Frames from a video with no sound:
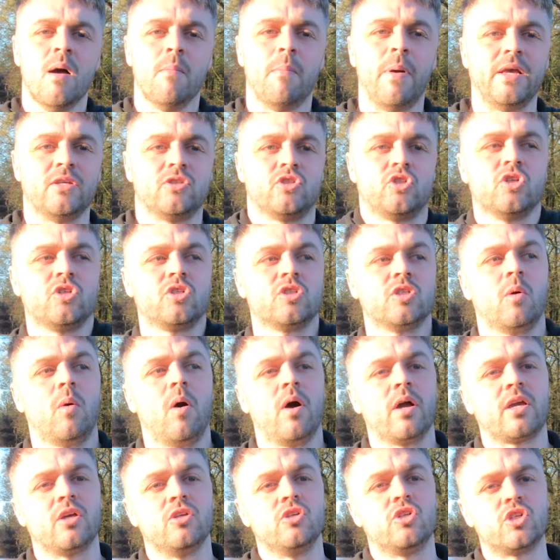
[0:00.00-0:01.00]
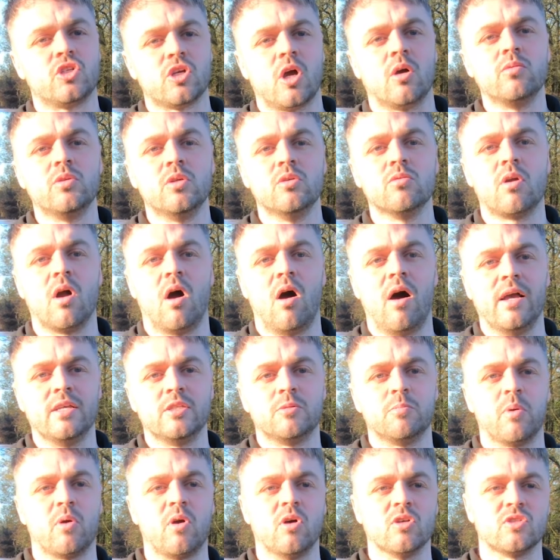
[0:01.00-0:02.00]
but it's just so I can show you
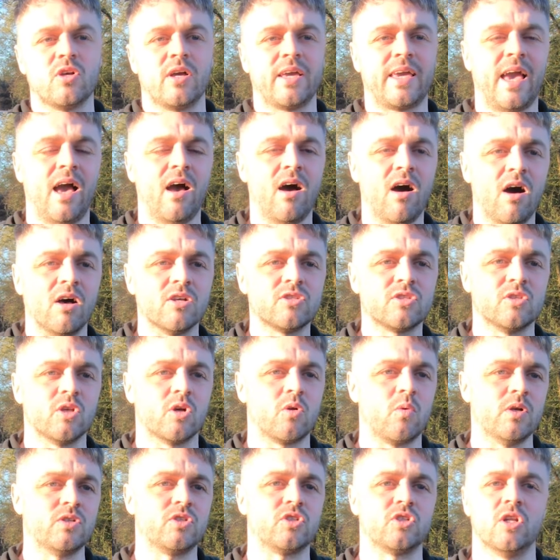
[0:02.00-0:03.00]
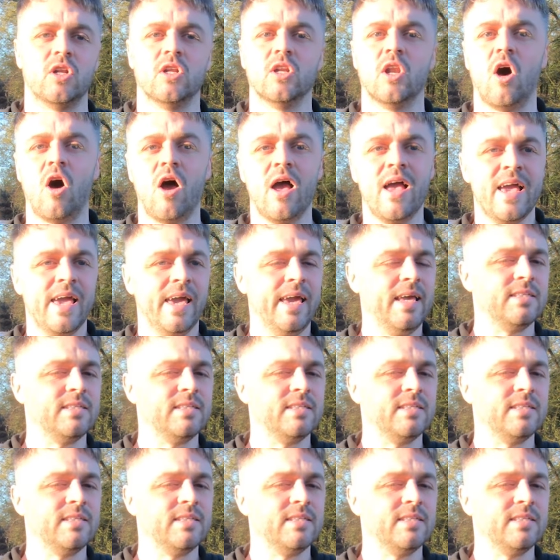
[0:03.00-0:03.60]
guys, because I get asked the question a lot,